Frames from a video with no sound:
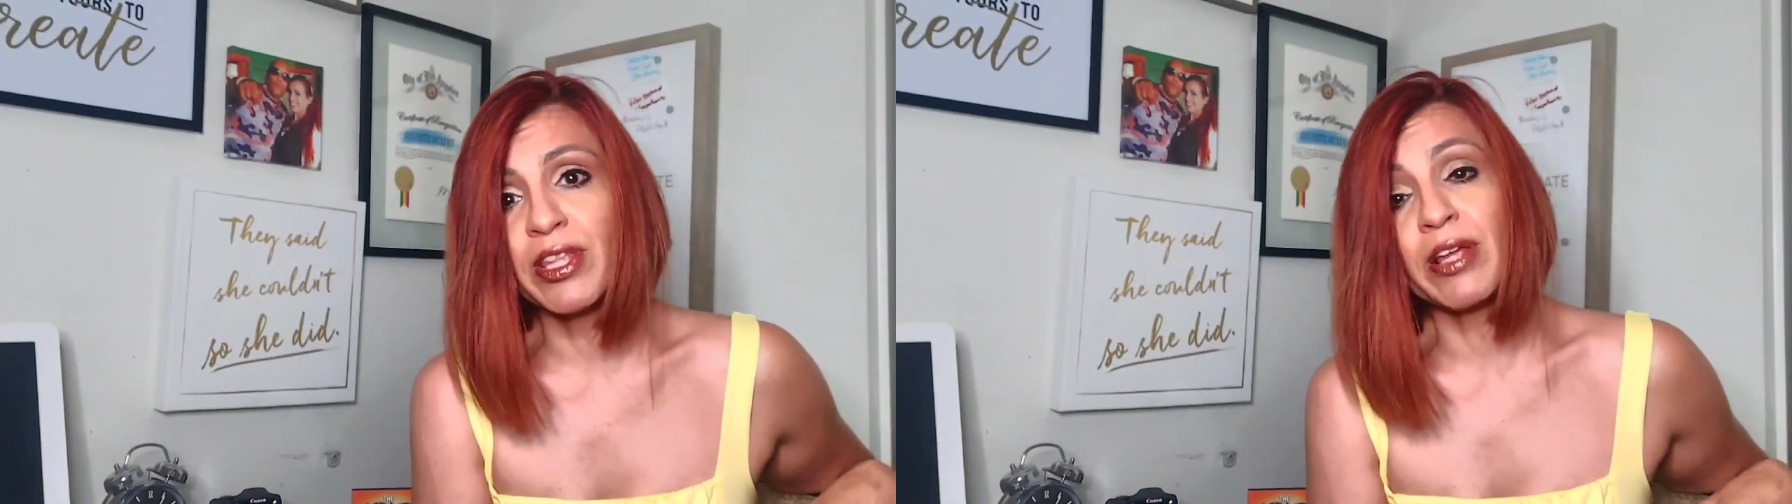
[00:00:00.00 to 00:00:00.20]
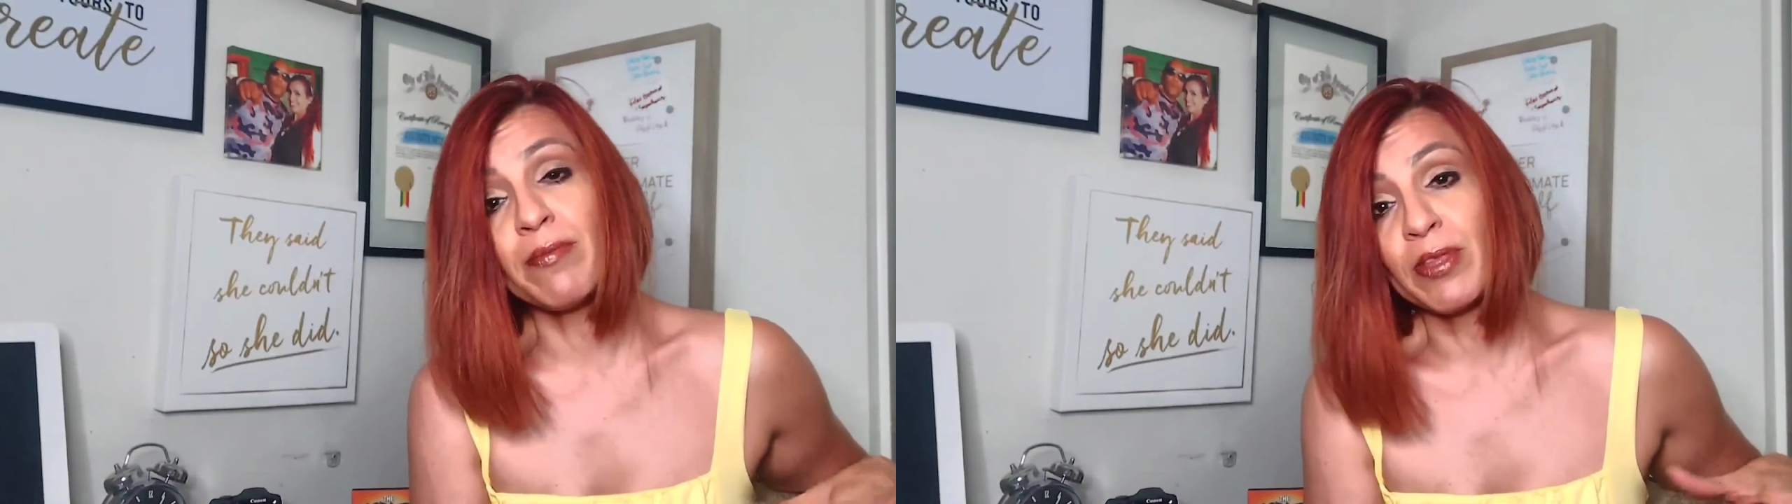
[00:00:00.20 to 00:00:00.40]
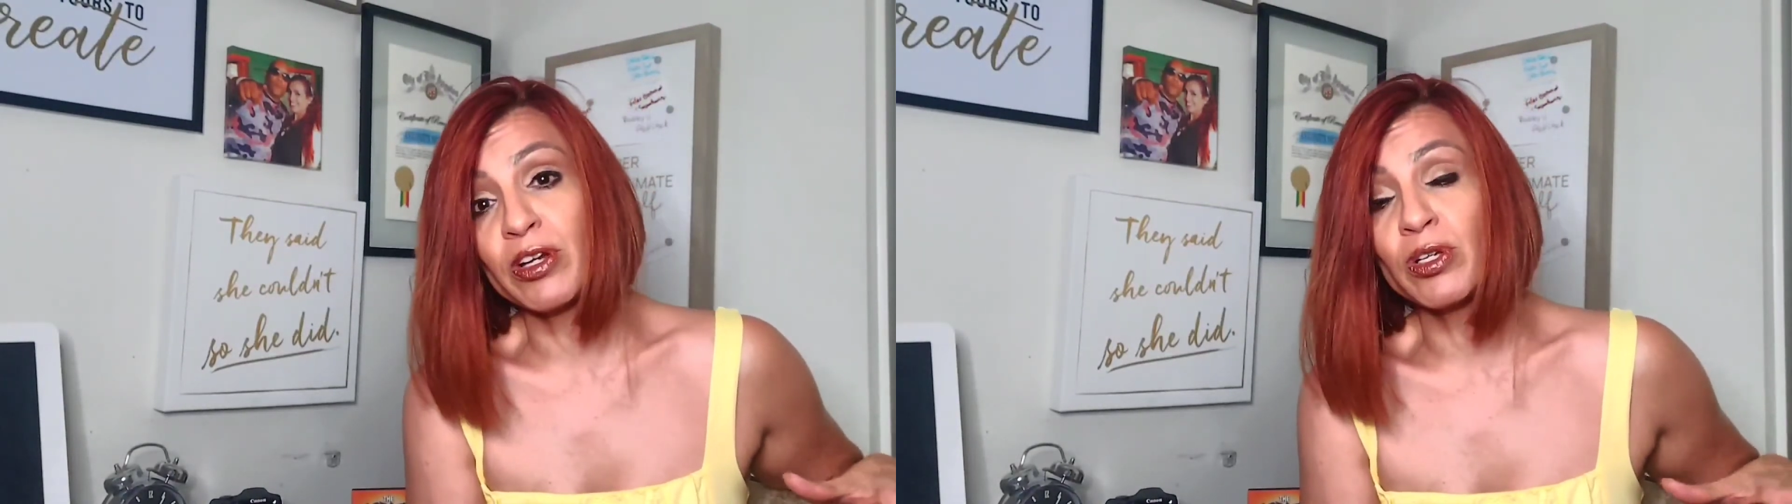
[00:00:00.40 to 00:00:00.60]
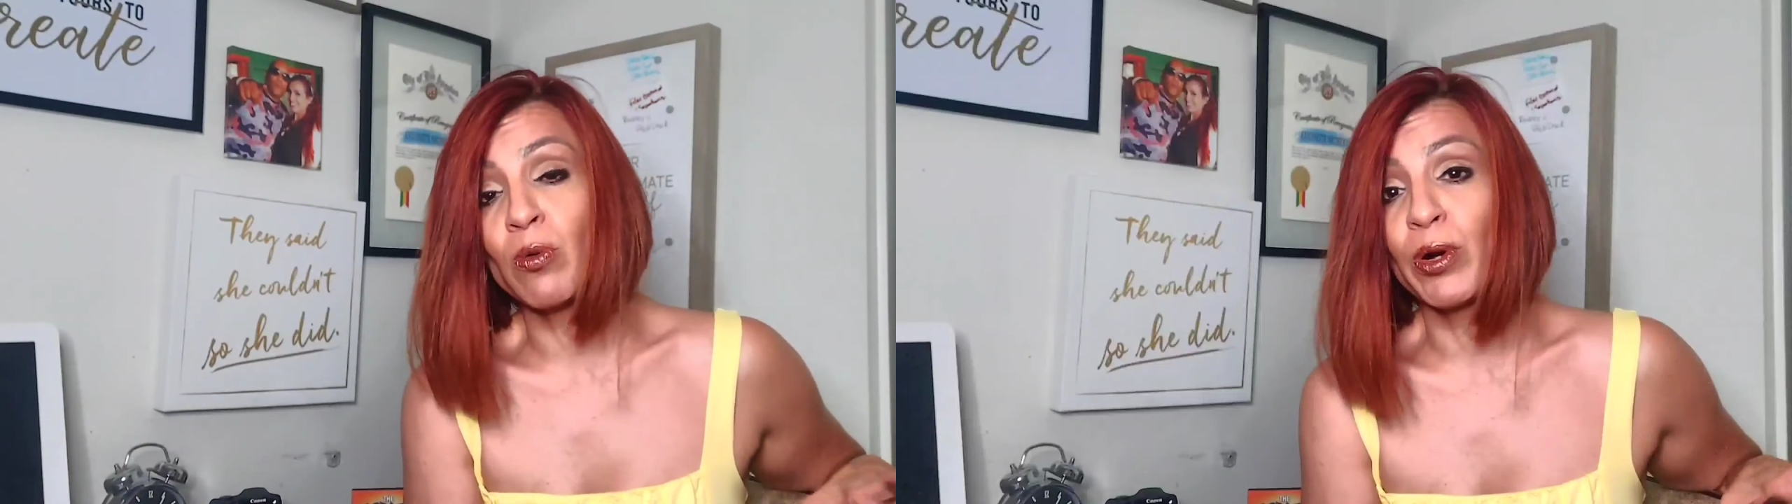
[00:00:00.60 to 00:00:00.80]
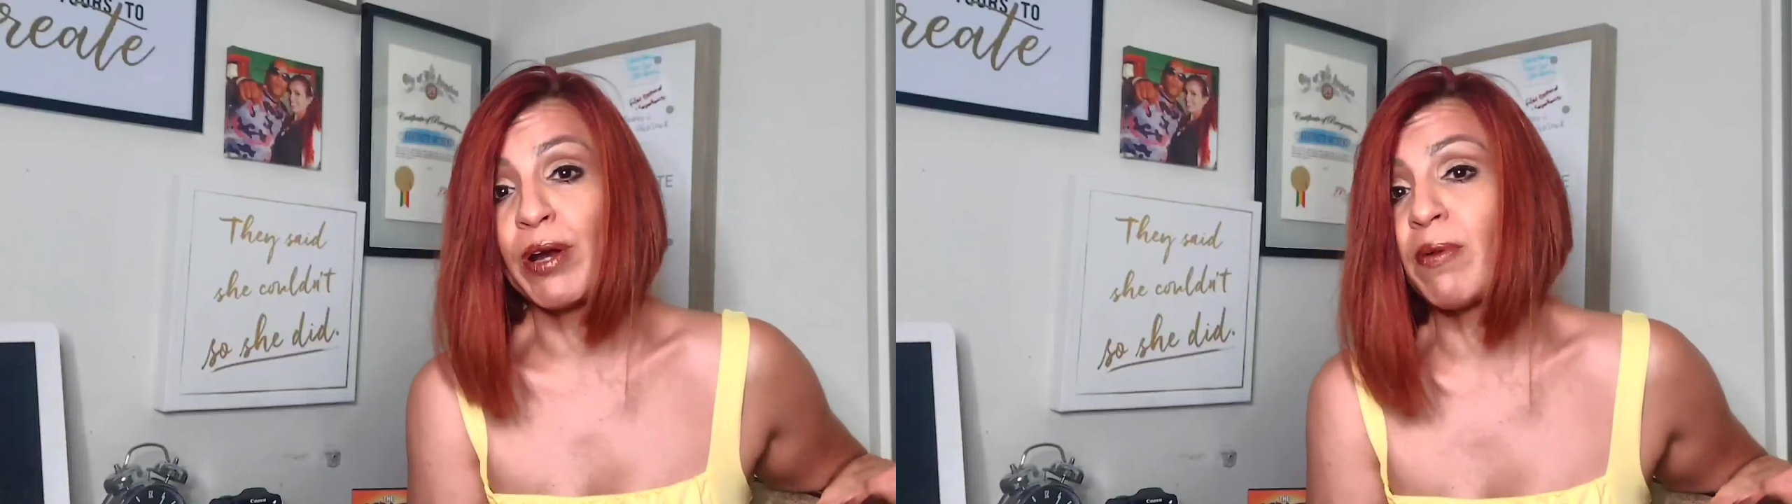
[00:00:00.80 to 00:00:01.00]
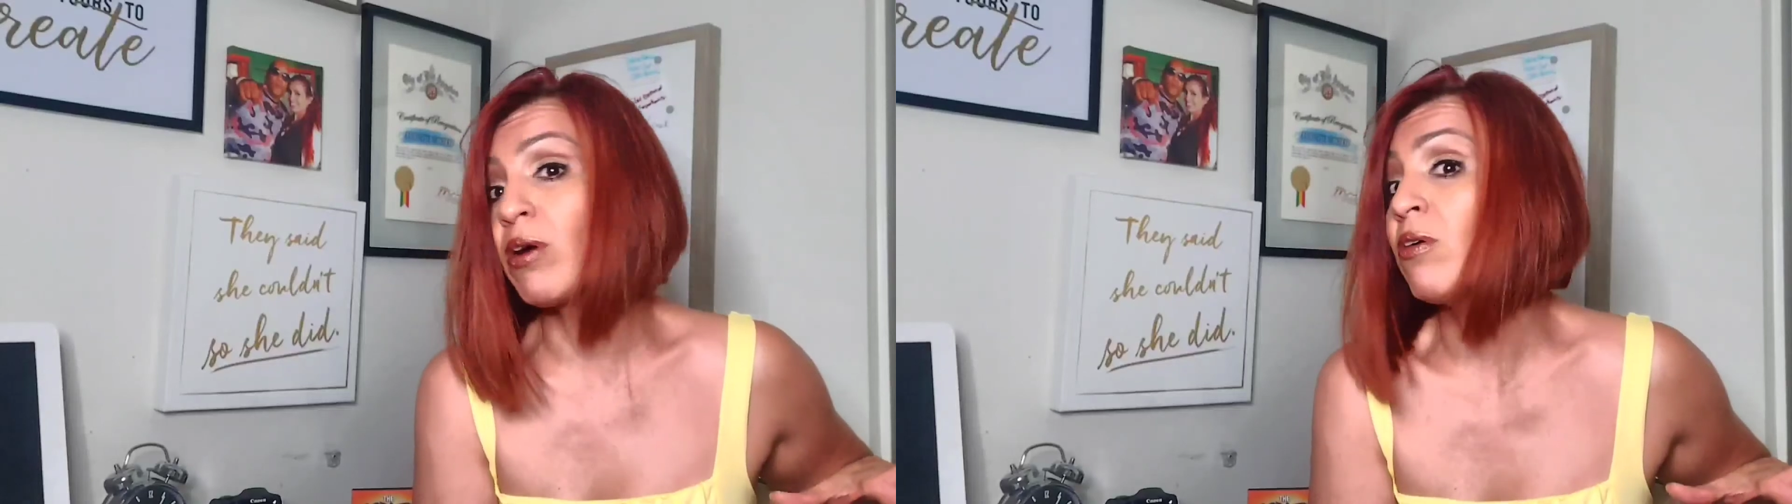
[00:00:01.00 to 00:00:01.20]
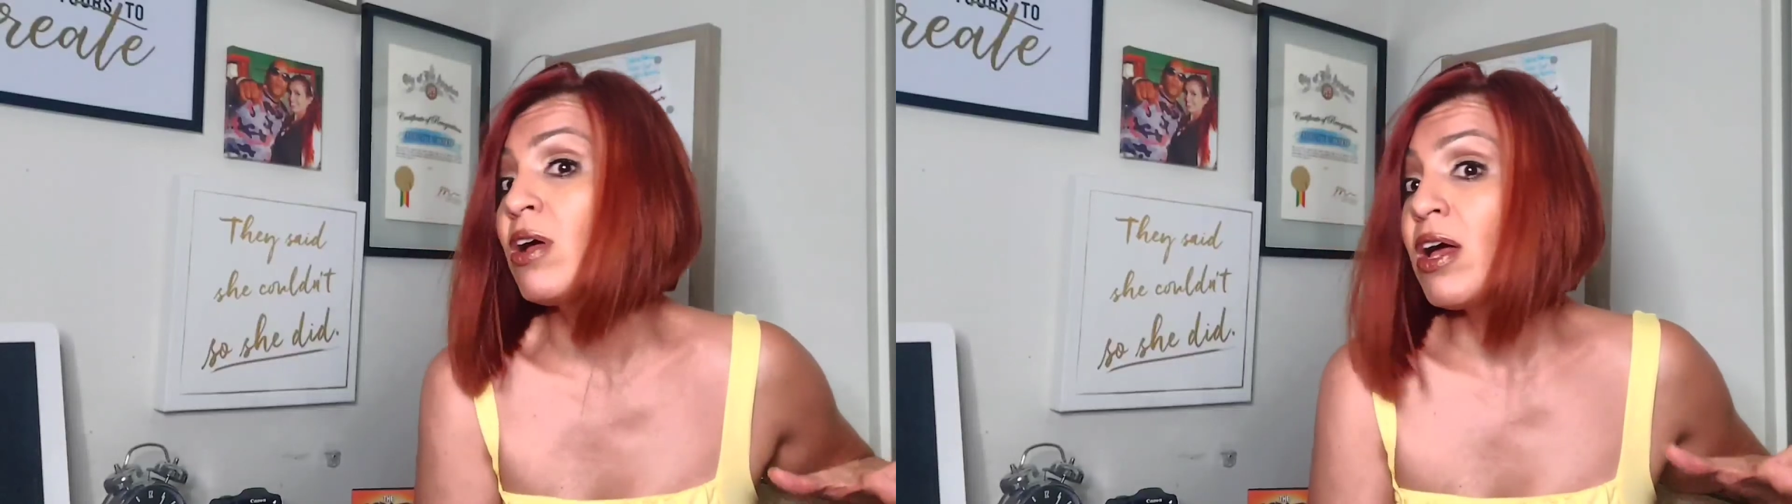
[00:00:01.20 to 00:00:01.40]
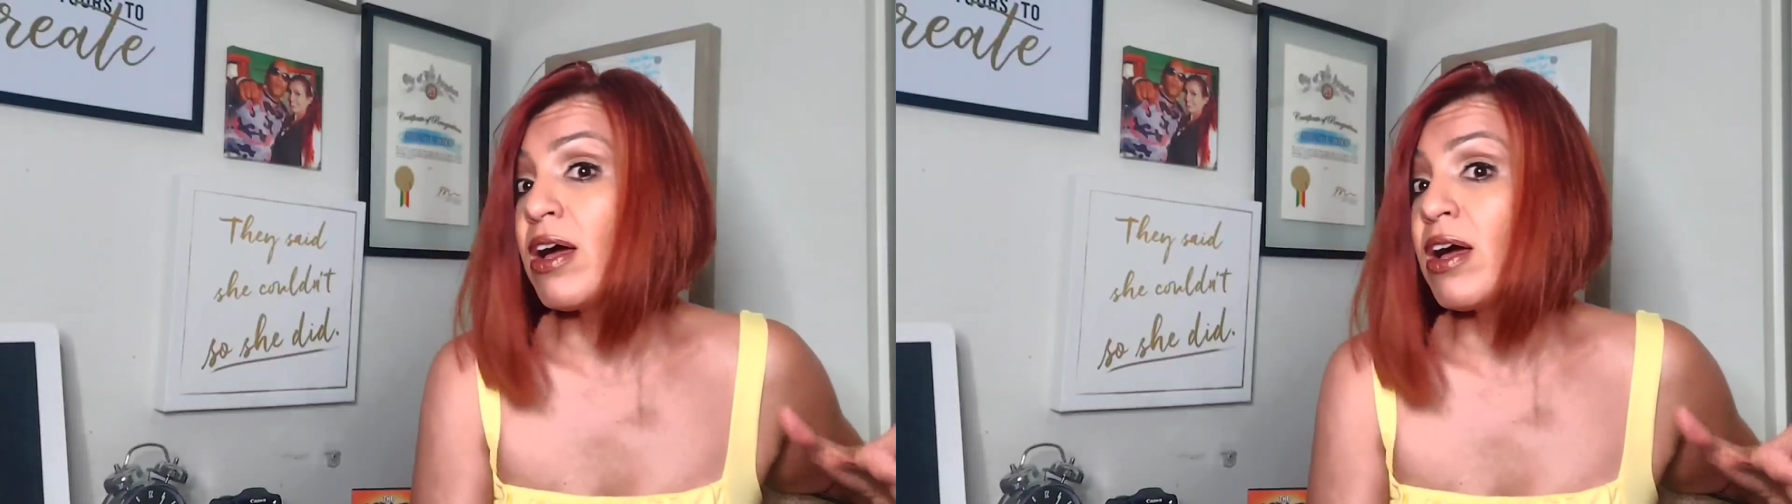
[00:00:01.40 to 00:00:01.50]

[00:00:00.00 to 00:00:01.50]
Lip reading: and they're so worried about